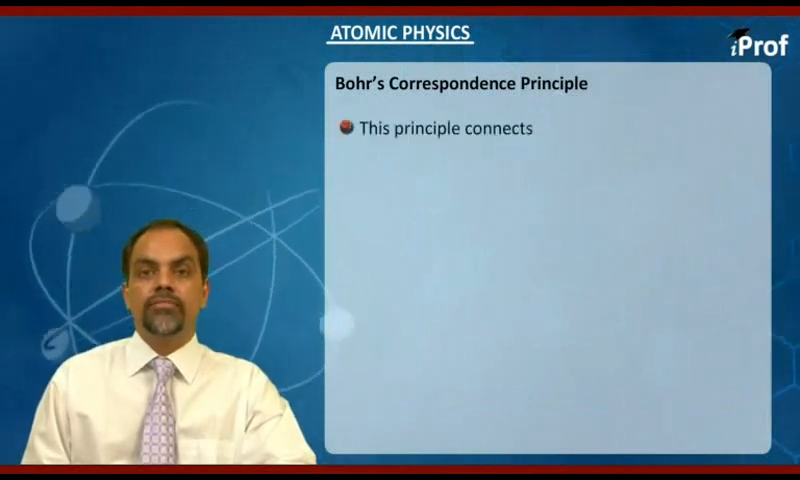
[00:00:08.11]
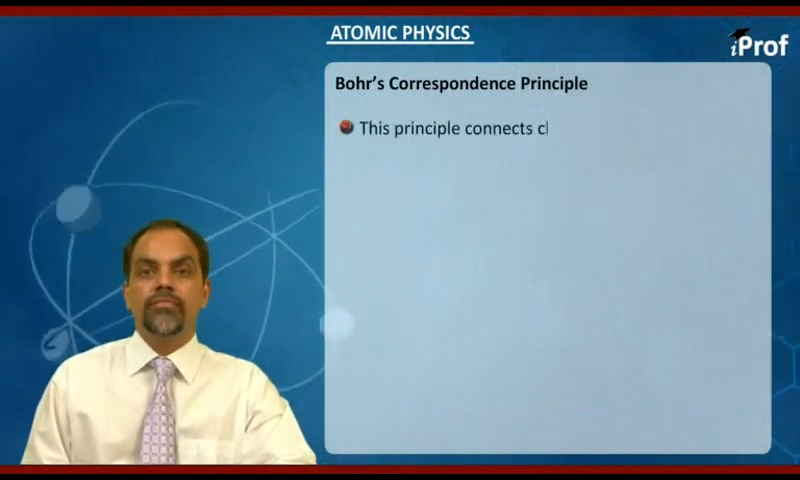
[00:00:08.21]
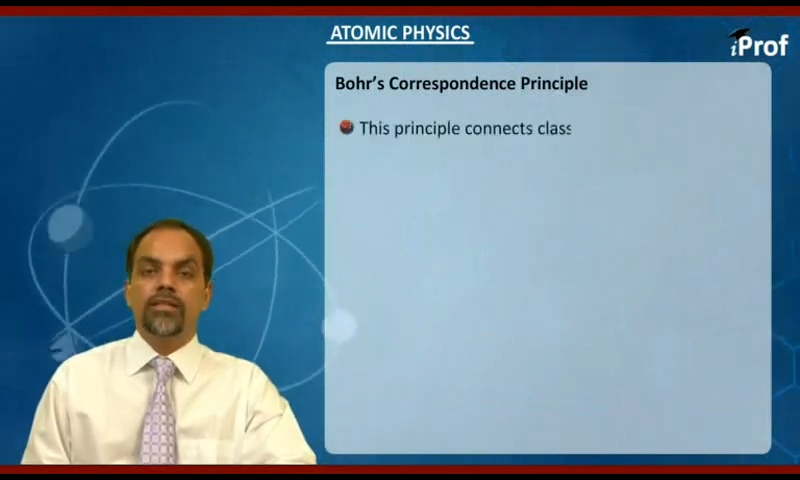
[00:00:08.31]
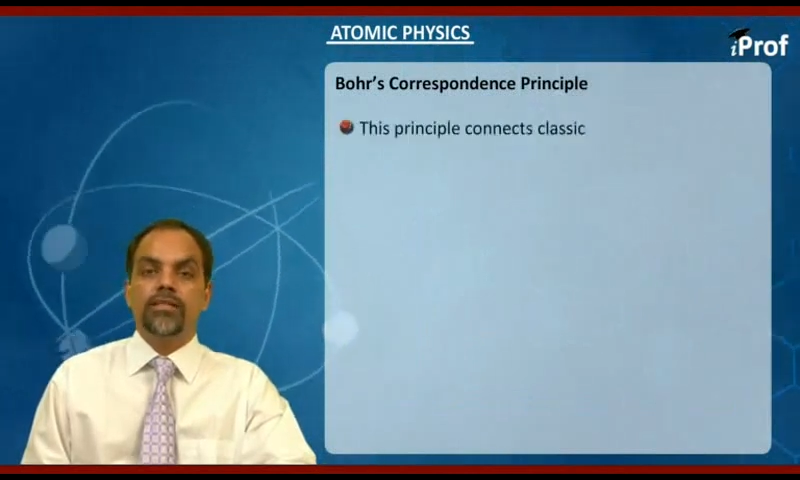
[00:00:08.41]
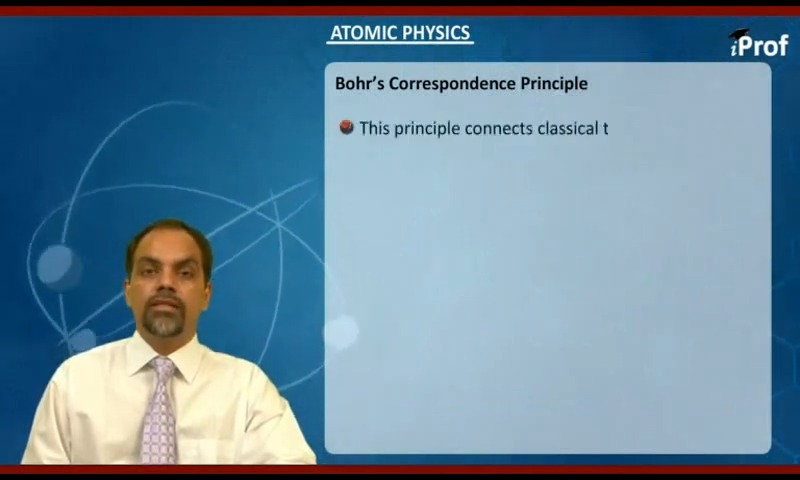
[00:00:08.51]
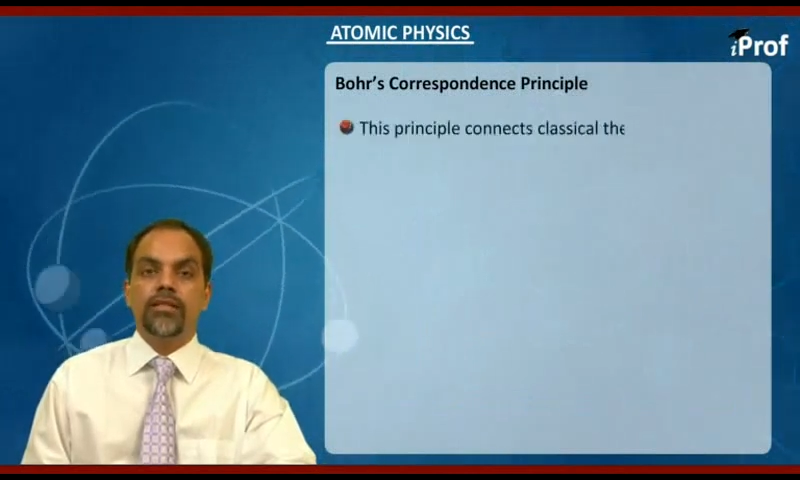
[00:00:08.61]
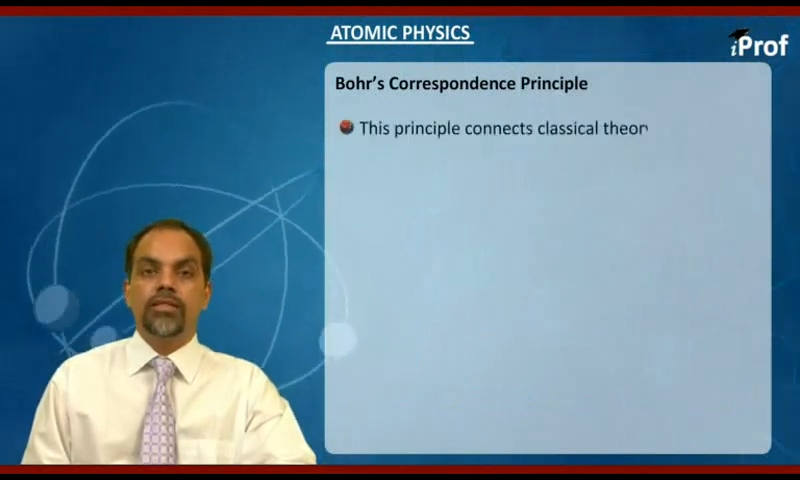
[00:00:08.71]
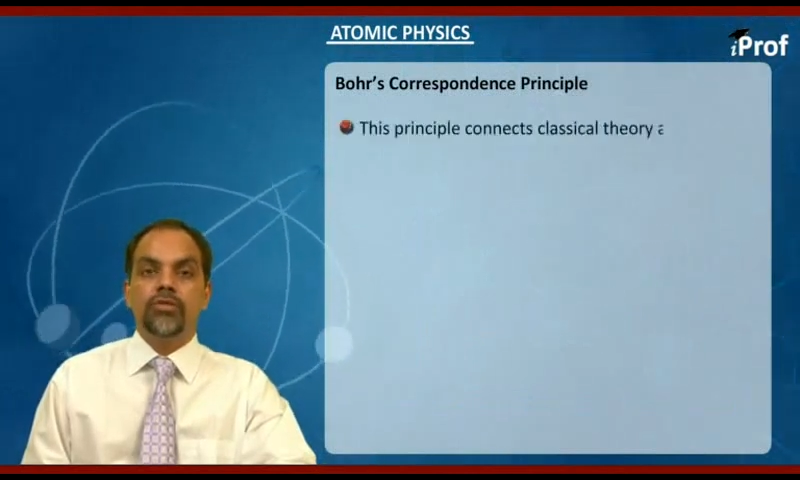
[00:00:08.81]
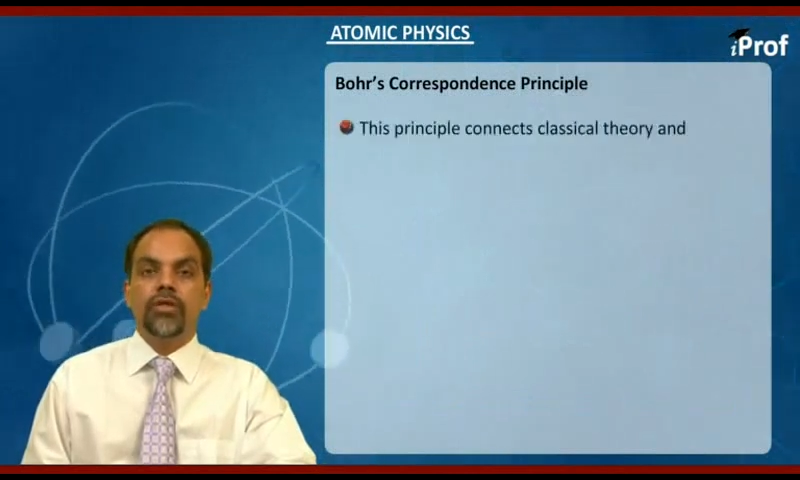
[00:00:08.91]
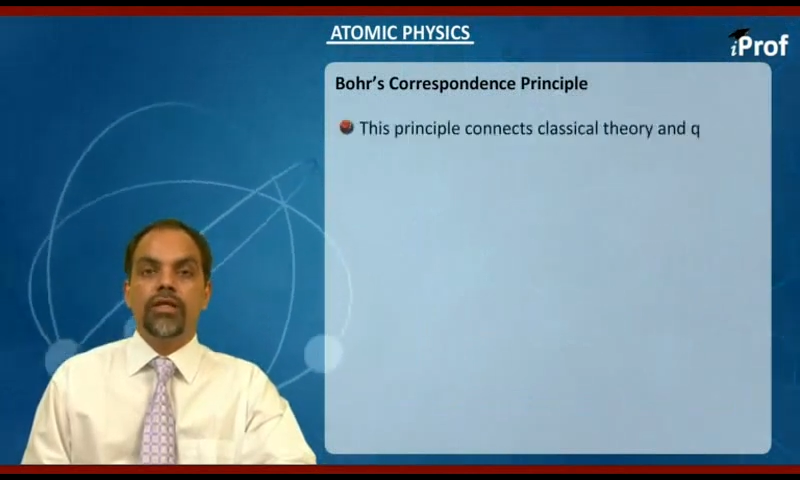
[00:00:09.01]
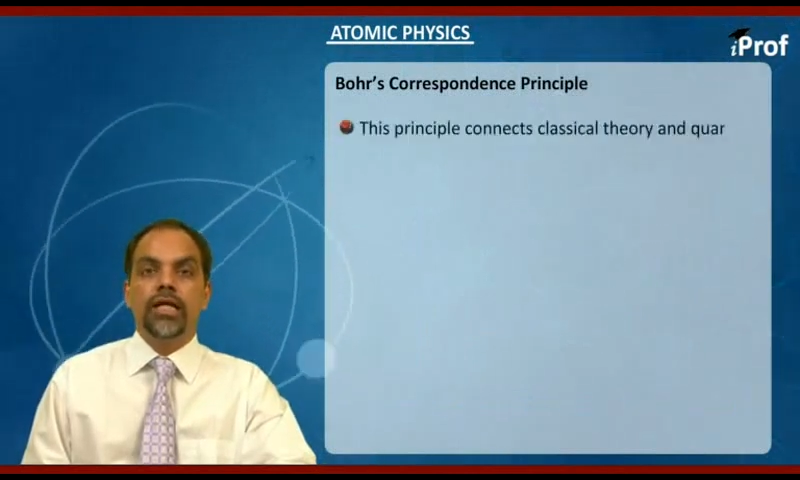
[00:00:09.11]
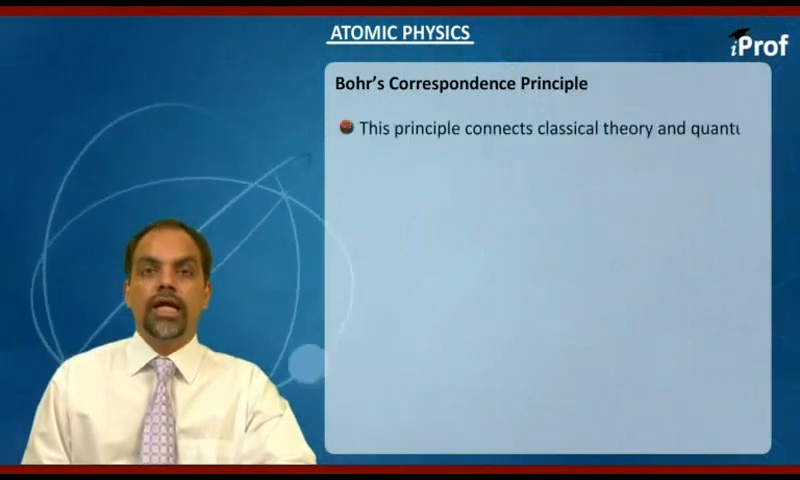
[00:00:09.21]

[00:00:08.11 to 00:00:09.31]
classical theory